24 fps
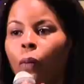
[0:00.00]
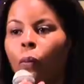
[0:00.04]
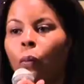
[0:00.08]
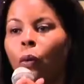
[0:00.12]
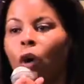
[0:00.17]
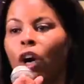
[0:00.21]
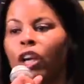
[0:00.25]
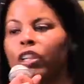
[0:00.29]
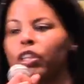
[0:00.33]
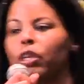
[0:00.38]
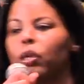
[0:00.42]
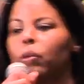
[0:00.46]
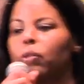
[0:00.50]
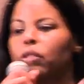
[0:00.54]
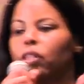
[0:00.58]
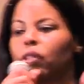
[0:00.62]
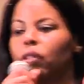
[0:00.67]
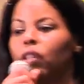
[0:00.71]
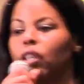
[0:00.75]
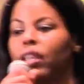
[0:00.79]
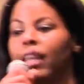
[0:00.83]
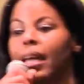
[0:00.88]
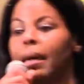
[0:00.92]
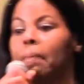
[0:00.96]
I want you to
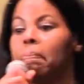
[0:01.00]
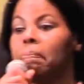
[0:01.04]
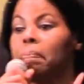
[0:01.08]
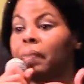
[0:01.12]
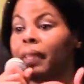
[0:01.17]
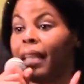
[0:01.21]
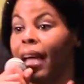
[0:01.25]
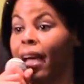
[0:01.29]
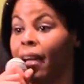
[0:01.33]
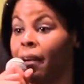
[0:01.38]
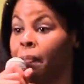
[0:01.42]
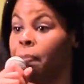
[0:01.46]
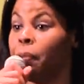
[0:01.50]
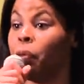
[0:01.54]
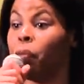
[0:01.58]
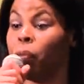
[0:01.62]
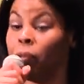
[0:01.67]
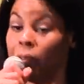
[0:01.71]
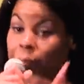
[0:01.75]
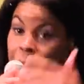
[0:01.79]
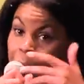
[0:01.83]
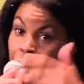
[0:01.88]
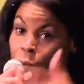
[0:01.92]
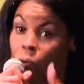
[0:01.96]
look at black
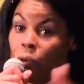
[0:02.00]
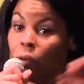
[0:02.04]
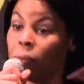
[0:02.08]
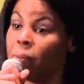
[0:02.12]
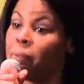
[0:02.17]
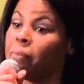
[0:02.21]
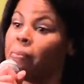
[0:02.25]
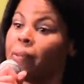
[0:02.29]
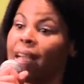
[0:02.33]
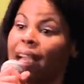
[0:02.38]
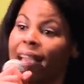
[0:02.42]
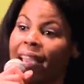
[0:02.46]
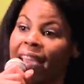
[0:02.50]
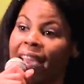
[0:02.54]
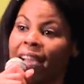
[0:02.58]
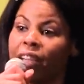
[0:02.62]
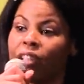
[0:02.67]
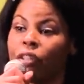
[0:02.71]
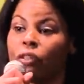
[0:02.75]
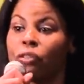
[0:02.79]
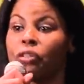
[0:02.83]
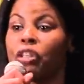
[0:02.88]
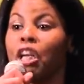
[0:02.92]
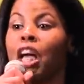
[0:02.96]
porn, porn with black
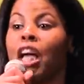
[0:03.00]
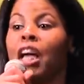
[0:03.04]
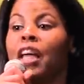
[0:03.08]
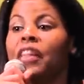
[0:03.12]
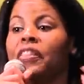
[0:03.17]
actors.